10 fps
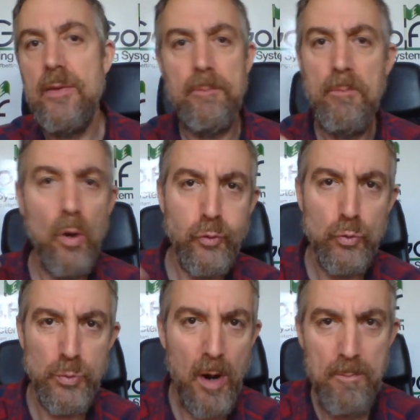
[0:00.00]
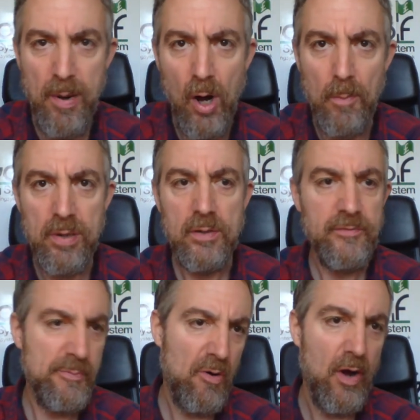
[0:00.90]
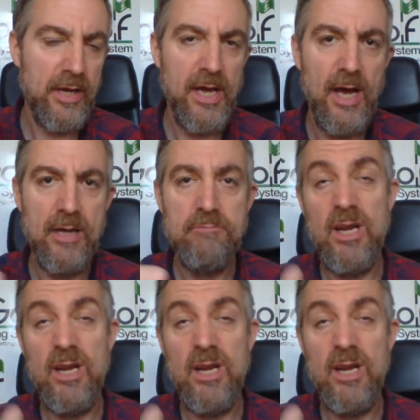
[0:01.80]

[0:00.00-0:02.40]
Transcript: Models won't pop for Brian Gay.